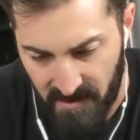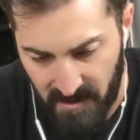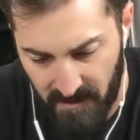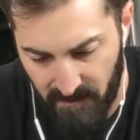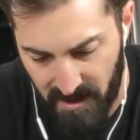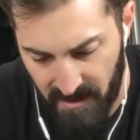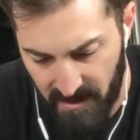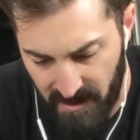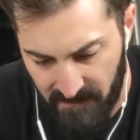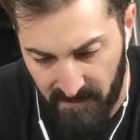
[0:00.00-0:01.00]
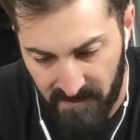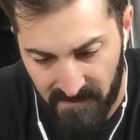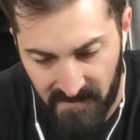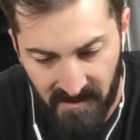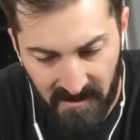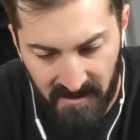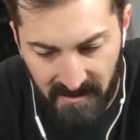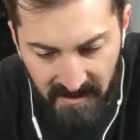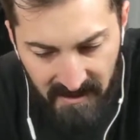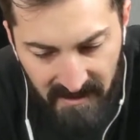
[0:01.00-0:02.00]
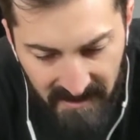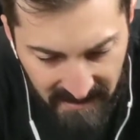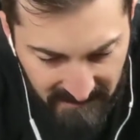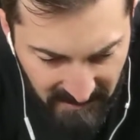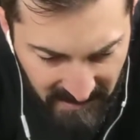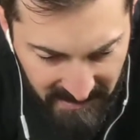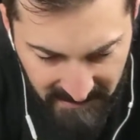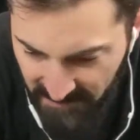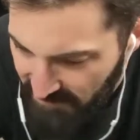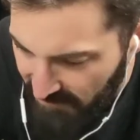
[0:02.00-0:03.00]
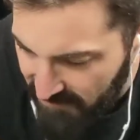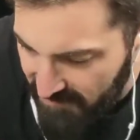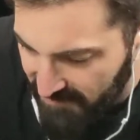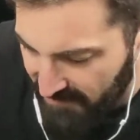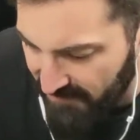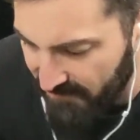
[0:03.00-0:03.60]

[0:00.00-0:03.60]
I might, I haven't gone and, well, I don't know if I've looked.